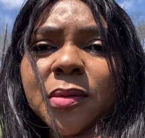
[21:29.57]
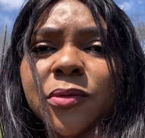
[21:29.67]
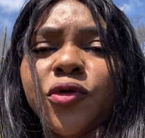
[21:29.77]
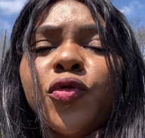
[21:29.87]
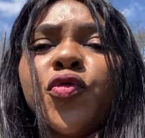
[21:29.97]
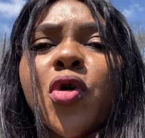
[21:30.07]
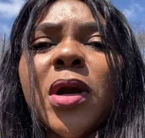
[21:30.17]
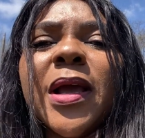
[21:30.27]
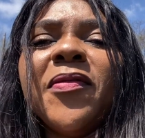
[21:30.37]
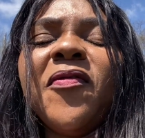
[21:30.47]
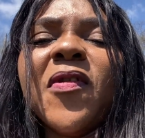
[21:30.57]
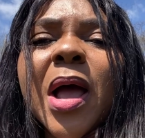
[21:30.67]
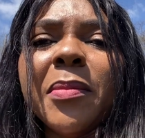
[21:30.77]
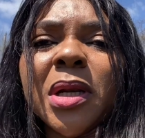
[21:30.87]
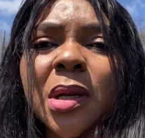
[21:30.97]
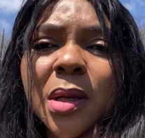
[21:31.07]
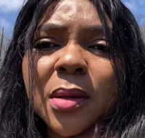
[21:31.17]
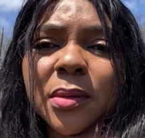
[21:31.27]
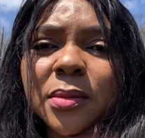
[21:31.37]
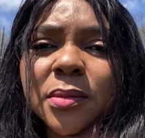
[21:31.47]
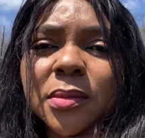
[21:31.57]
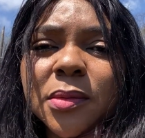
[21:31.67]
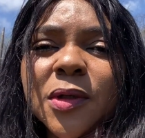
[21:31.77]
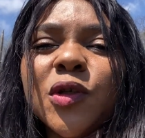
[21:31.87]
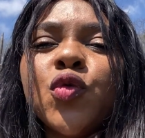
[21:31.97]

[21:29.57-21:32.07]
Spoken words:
to run a family, is